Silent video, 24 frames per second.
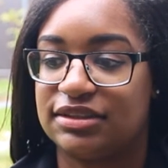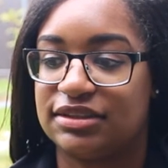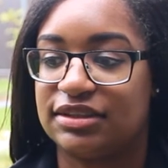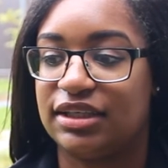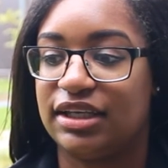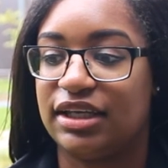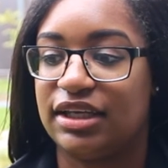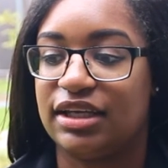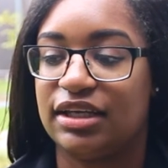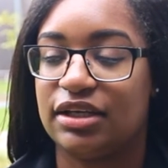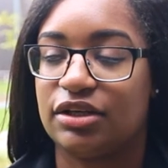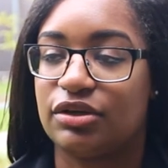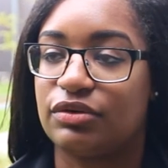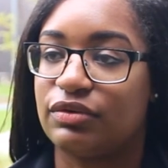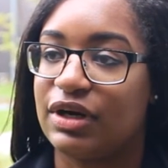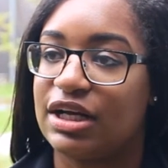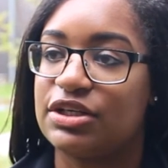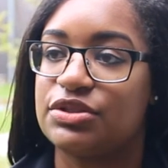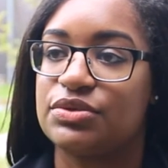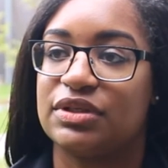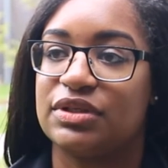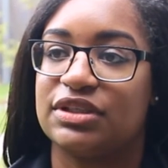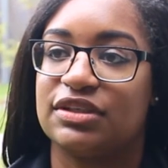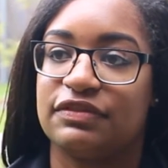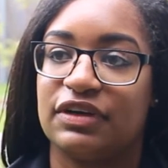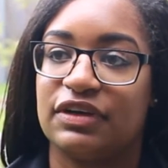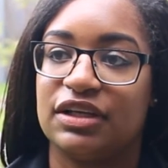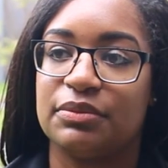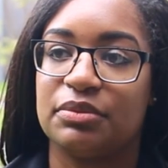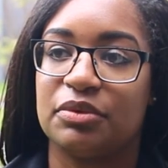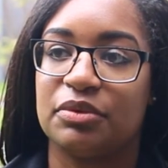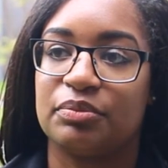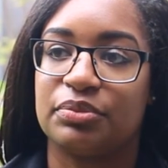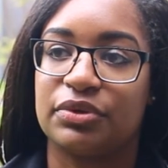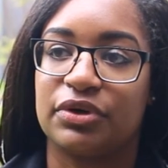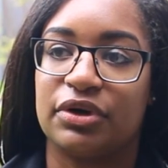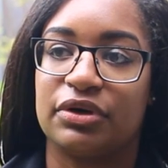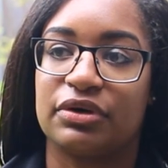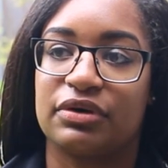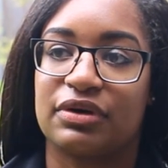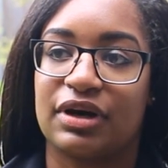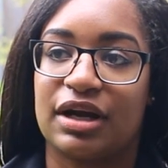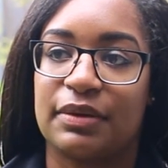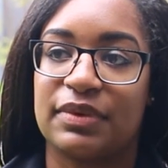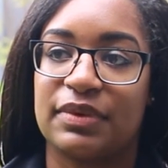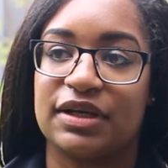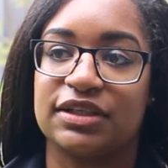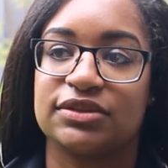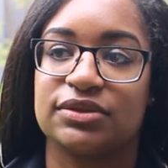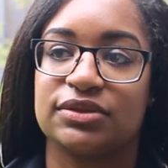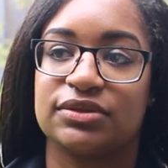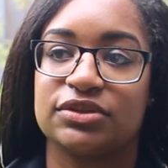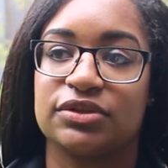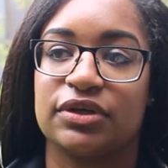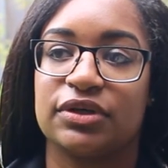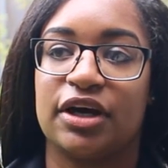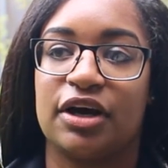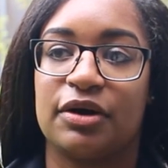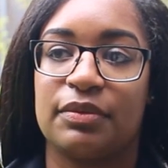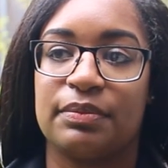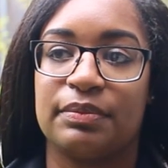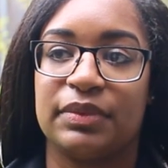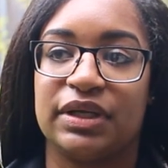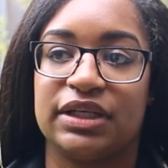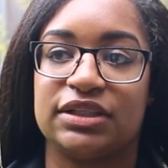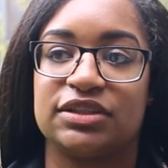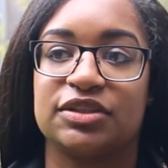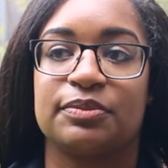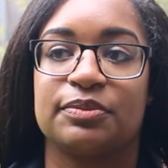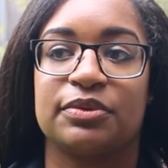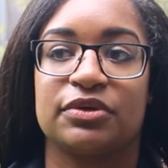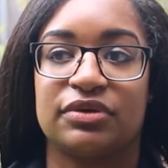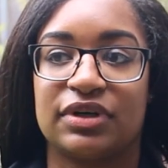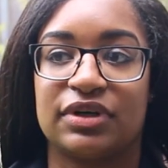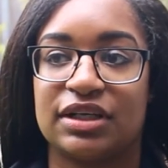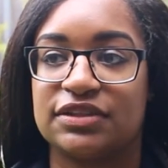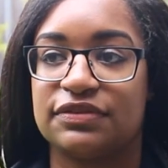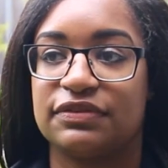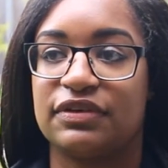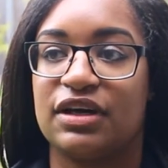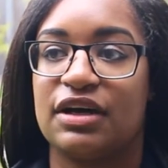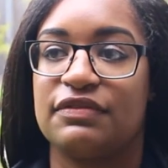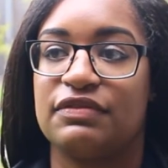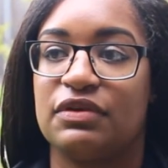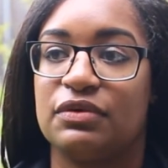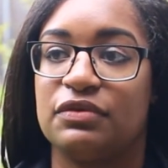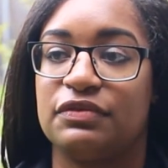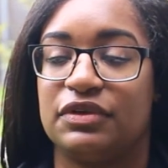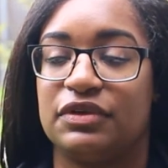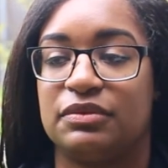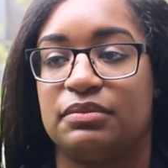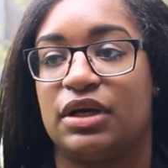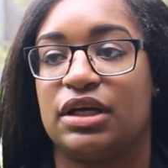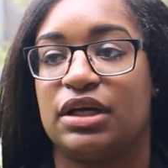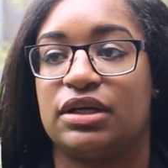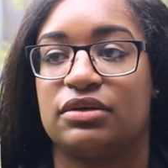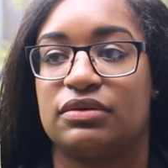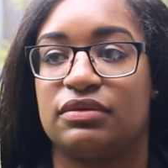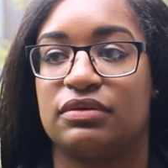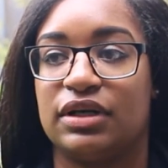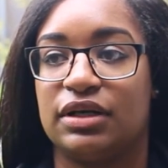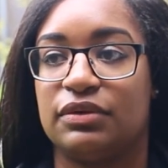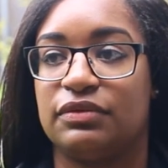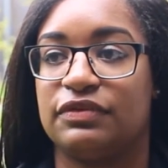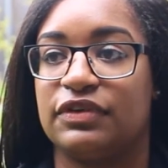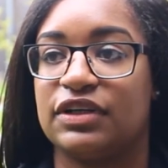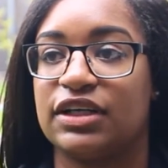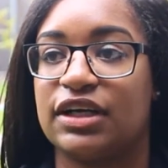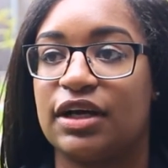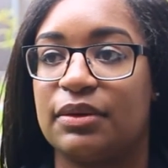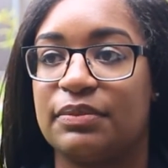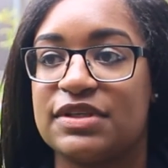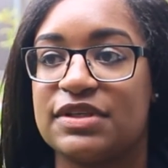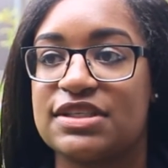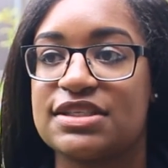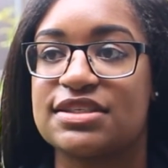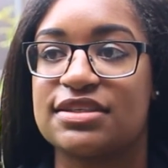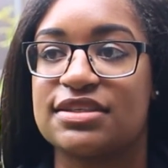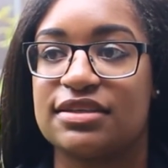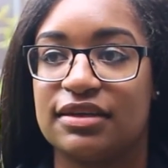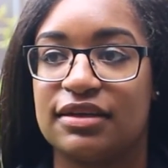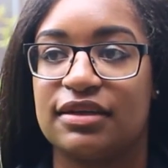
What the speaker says: the graduate development program has also helped me to progress further within my career within Cummins.